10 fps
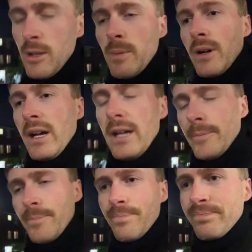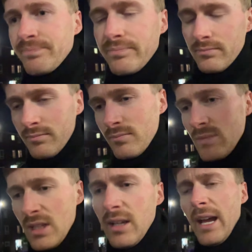But
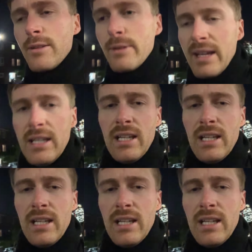anyway,